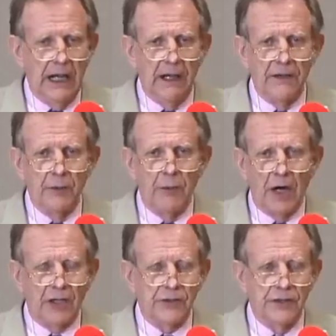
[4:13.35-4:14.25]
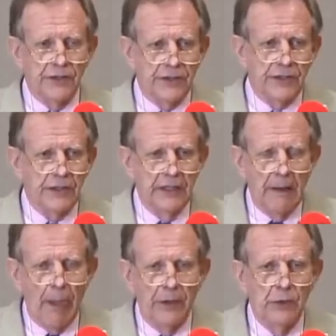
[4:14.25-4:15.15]
Uh, the Marxists
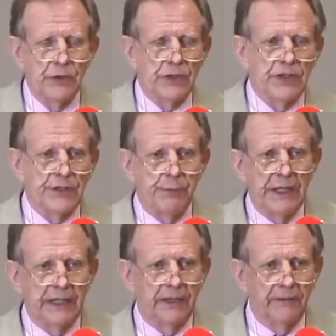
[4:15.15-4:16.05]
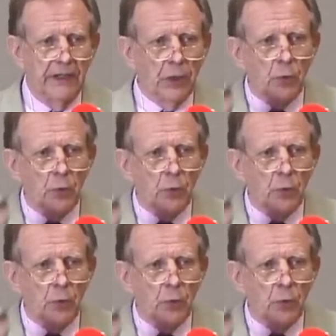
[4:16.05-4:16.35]
used to speak of